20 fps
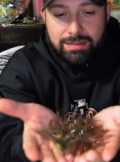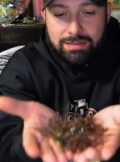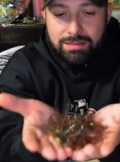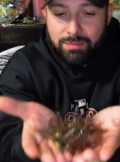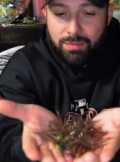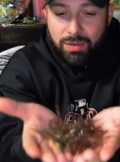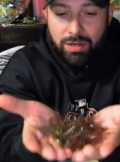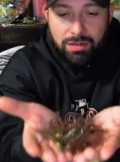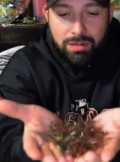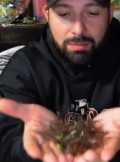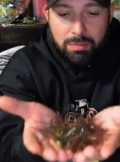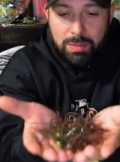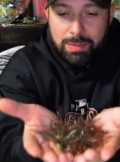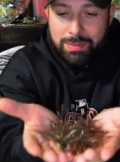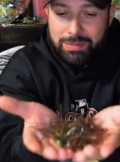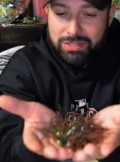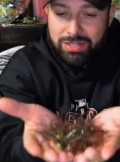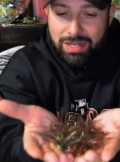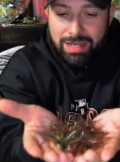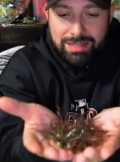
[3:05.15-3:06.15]
Tomorrow I'm going to
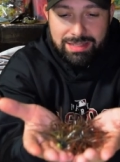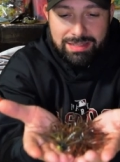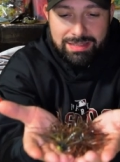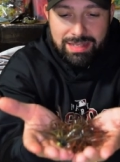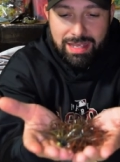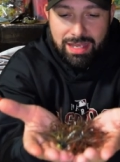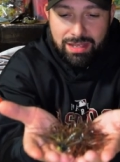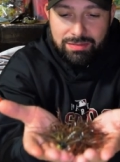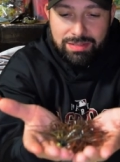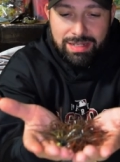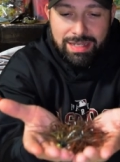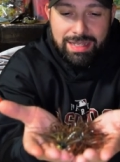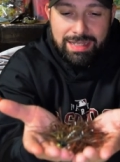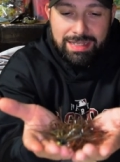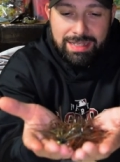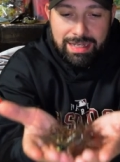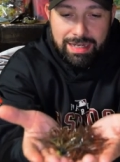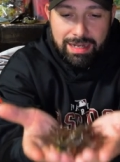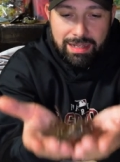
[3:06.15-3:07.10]
try these out. Get